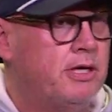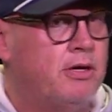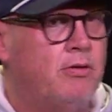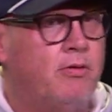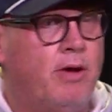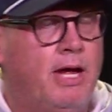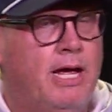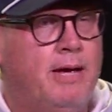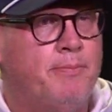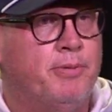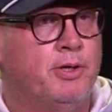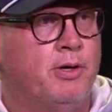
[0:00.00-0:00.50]
they don't
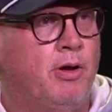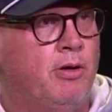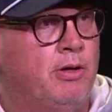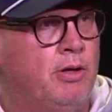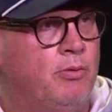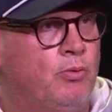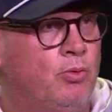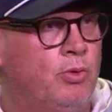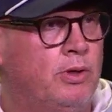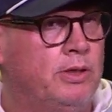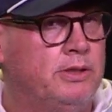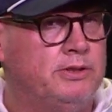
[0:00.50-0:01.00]
happen all
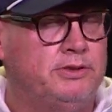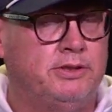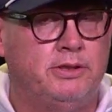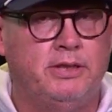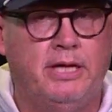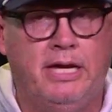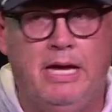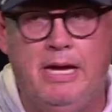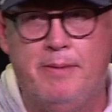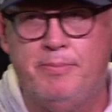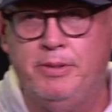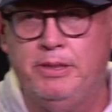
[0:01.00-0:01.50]
at once, and
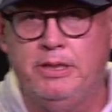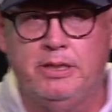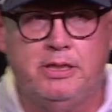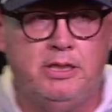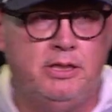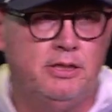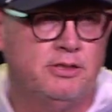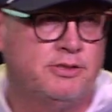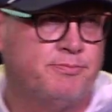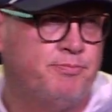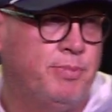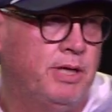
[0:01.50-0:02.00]
they happen in
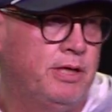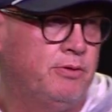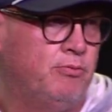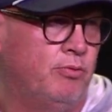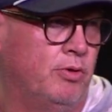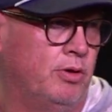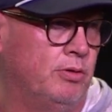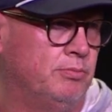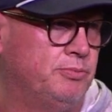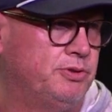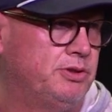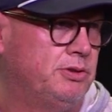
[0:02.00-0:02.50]
kids'
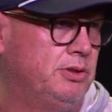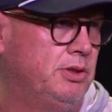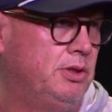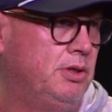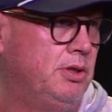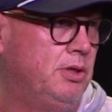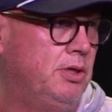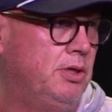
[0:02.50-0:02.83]
bedrooms.